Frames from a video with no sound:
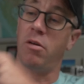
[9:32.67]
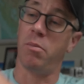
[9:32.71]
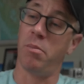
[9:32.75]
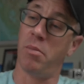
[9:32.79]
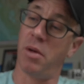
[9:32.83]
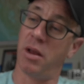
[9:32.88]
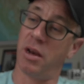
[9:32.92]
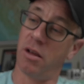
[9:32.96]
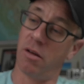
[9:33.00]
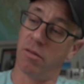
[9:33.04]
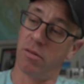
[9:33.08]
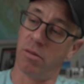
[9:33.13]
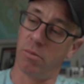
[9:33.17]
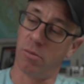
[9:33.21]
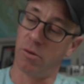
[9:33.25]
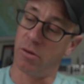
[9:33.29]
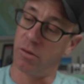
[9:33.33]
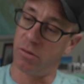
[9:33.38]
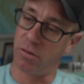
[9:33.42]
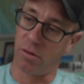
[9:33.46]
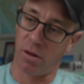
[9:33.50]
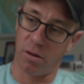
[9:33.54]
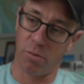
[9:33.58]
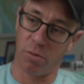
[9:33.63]
many of them
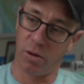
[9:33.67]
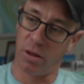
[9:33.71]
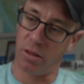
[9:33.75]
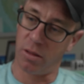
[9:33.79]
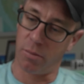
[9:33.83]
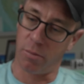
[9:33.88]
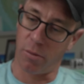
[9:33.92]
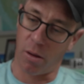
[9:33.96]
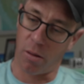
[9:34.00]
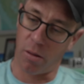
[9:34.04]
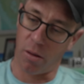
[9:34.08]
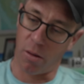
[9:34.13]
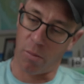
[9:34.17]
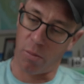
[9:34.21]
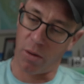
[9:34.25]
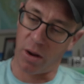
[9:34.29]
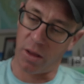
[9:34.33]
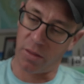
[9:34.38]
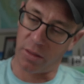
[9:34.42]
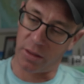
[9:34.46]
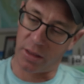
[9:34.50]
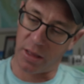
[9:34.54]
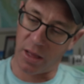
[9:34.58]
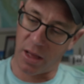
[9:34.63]
because I wear them
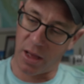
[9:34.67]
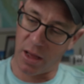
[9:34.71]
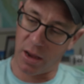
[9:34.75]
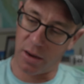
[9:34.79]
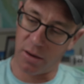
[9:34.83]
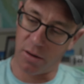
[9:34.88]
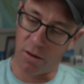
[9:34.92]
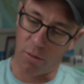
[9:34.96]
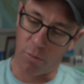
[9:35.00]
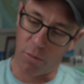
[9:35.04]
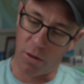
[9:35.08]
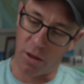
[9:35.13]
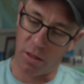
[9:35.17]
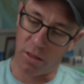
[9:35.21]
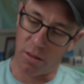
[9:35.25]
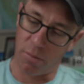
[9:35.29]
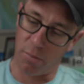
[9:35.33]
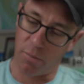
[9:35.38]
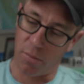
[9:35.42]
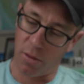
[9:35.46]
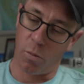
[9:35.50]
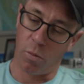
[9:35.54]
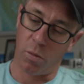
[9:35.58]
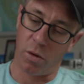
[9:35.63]
around the garden. I wear
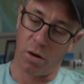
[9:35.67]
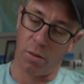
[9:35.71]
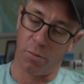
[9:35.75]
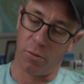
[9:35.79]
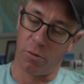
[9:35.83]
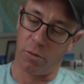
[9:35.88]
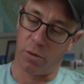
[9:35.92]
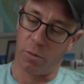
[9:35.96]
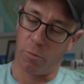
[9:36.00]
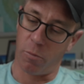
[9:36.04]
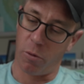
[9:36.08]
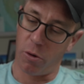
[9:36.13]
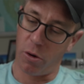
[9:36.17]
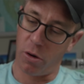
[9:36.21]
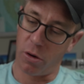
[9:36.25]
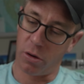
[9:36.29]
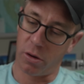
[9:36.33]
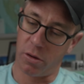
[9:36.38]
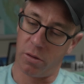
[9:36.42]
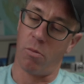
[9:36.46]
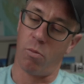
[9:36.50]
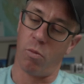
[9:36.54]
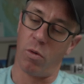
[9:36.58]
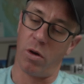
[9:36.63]
them when I'm doing
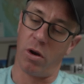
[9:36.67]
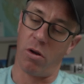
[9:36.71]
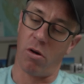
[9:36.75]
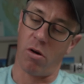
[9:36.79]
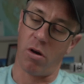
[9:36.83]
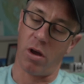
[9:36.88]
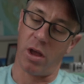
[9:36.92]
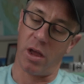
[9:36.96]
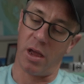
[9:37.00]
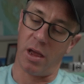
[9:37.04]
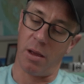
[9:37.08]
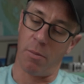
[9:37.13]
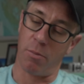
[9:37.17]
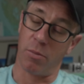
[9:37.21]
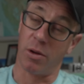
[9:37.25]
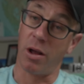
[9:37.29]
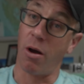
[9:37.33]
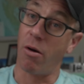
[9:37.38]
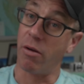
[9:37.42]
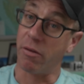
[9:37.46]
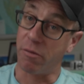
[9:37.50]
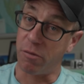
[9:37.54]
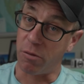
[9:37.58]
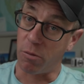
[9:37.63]
work. When I am
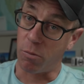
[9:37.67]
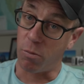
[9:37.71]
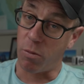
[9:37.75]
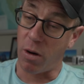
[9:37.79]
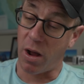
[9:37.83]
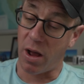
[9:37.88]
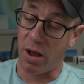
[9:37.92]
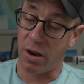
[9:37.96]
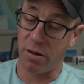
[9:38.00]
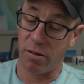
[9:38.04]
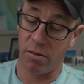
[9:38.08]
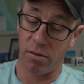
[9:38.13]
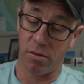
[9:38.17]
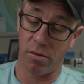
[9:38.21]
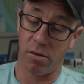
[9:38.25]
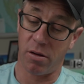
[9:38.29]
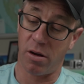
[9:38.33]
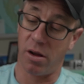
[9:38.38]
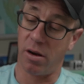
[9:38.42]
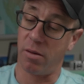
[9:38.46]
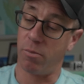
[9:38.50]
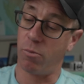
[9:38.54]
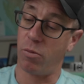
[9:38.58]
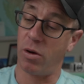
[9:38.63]
going for a run,
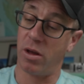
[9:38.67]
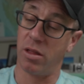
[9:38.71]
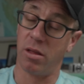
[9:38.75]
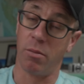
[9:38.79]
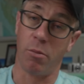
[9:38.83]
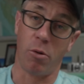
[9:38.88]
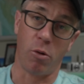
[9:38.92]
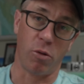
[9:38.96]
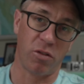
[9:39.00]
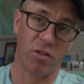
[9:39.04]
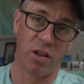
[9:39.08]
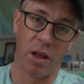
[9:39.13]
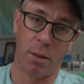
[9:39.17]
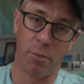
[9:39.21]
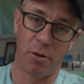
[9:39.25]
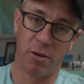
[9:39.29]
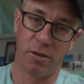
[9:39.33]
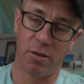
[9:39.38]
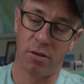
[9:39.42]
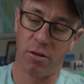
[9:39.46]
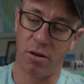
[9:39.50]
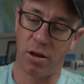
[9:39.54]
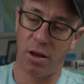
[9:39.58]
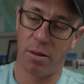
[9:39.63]
I wear them all
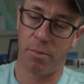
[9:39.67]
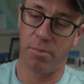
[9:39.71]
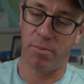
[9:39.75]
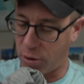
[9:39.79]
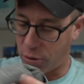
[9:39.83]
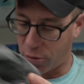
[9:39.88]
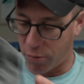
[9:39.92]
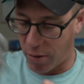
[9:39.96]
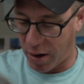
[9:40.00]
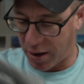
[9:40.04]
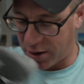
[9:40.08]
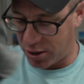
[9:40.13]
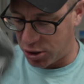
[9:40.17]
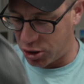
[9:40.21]
summertime. Great